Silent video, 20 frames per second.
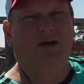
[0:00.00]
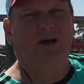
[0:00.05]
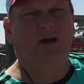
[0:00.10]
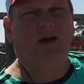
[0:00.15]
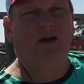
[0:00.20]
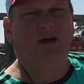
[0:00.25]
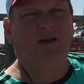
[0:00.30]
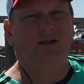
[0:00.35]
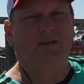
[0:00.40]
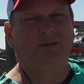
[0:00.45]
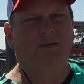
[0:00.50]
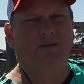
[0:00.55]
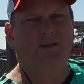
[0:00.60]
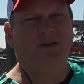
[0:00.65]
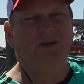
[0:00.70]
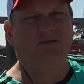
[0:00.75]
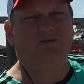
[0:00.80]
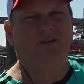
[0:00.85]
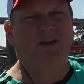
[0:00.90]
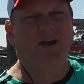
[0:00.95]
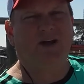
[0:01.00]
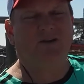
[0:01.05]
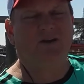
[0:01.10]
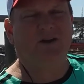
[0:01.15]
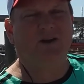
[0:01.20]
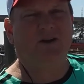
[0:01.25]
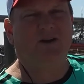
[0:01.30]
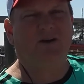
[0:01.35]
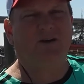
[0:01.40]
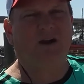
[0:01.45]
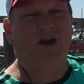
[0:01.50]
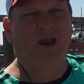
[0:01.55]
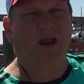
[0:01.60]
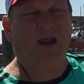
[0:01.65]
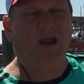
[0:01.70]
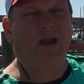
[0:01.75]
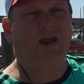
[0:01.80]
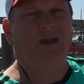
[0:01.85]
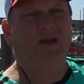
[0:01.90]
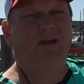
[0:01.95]
live down here,
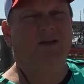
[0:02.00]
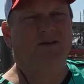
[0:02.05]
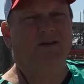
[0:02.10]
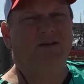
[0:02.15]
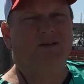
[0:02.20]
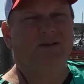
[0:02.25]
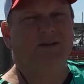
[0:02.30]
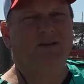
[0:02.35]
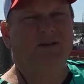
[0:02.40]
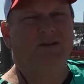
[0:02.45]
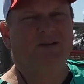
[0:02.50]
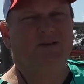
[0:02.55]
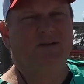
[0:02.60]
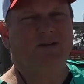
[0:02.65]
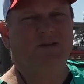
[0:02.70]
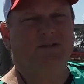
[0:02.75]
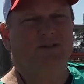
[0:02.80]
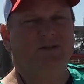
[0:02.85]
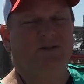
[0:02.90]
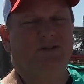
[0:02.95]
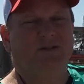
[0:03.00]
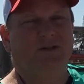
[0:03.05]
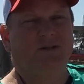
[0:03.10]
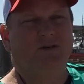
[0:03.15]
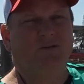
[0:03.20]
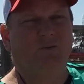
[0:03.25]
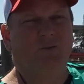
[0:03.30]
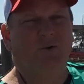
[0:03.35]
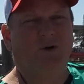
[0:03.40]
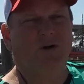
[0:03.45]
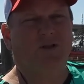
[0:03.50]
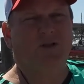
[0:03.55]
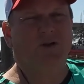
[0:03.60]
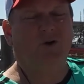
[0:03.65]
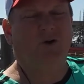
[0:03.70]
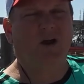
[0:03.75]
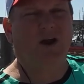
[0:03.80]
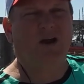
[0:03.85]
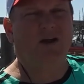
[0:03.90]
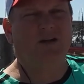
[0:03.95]
and this is one of the
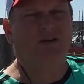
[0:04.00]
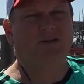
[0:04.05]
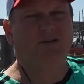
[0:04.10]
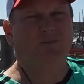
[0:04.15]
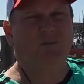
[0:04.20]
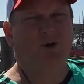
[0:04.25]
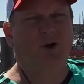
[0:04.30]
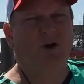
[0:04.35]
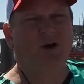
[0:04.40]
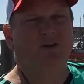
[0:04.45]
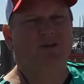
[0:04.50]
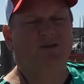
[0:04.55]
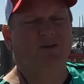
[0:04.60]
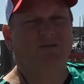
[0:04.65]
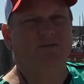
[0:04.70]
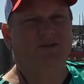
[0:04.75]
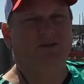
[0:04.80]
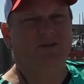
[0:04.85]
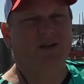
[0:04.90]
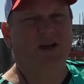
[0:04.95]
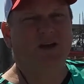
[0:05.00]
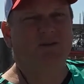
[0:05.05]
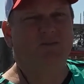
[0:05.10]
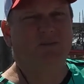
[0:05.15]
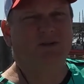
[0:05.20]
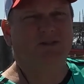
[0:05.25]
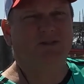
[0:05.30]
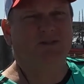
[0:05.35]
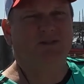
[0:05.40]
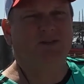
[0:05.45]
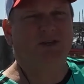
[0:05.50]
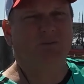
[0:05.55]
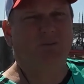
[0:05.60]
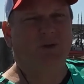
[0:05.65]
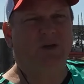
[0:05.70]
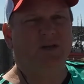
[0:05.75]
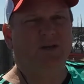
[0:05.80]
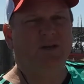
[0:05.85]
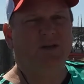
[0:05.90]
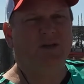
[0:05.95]
greatest parts of the state of
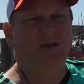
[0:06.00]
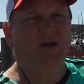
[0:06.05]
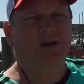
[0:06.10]
Mississippi